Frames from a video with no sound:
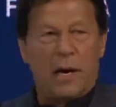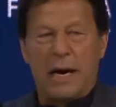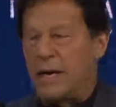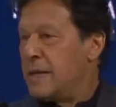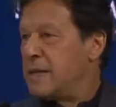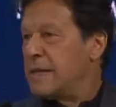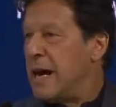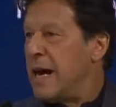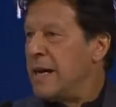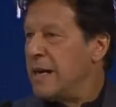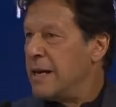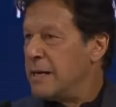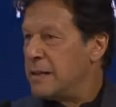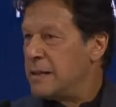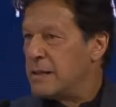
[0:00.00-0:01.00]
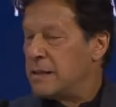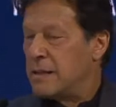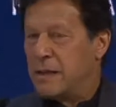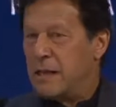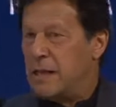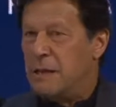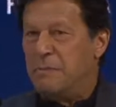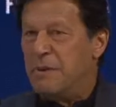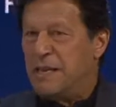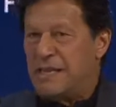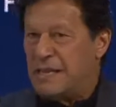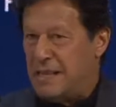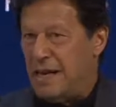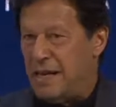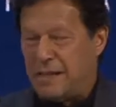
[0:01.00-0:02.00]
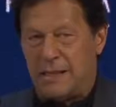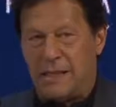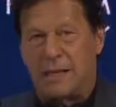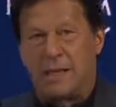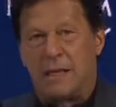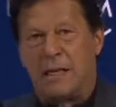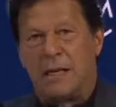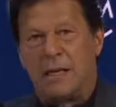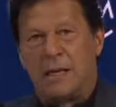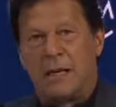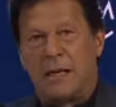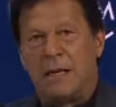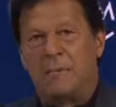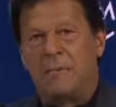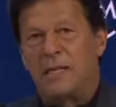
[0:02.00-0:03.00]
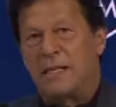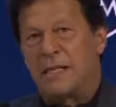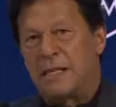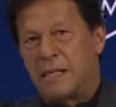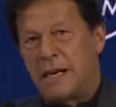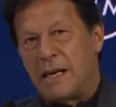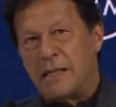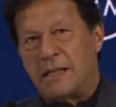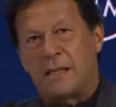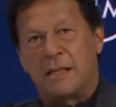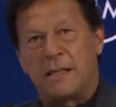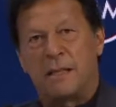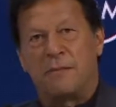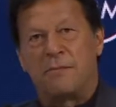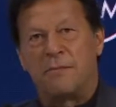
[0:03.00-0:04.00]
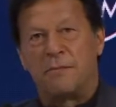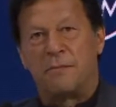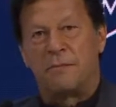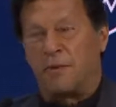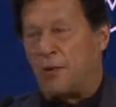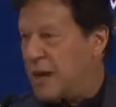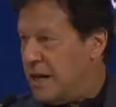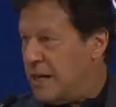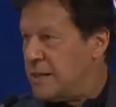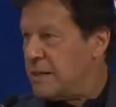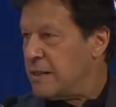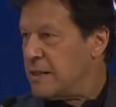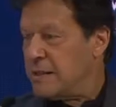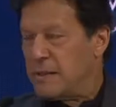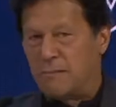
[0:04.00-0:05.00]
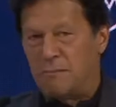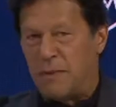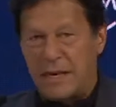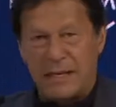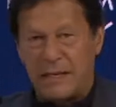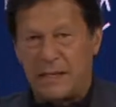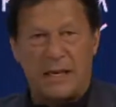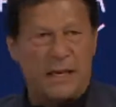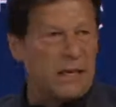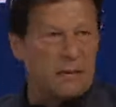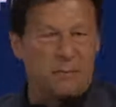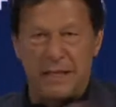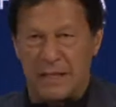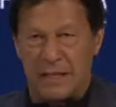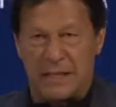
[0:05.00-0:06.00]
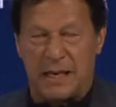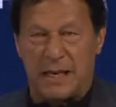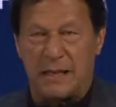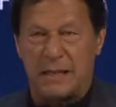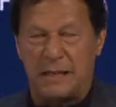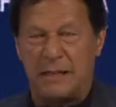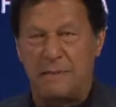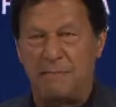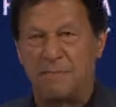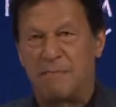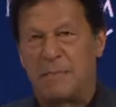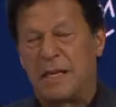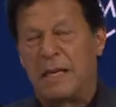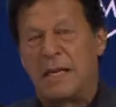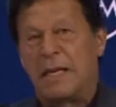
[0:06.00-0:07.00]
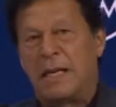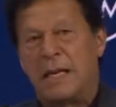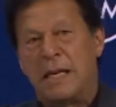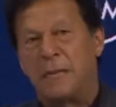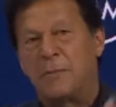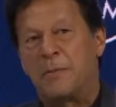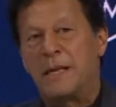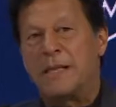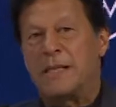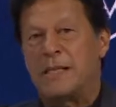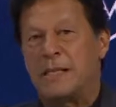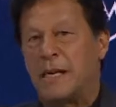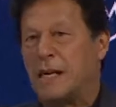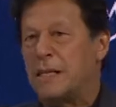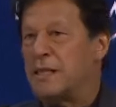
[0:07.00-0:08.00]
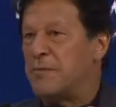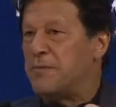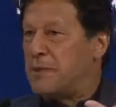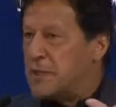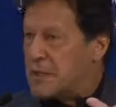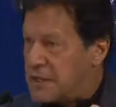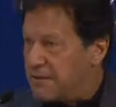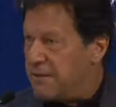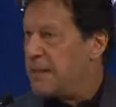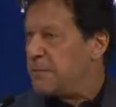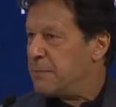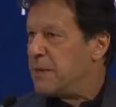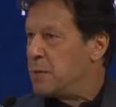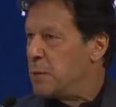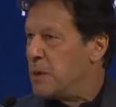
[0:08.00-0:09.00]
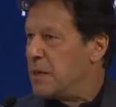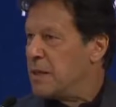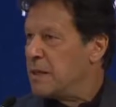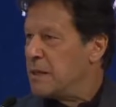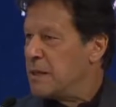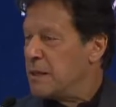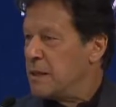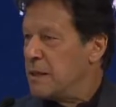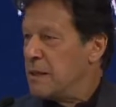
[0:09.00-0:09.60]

and its allies, it'll be a disaster. It'll be a disaster for us, Pakistan, it'll be a disaster. It'll be a disaster for the developing world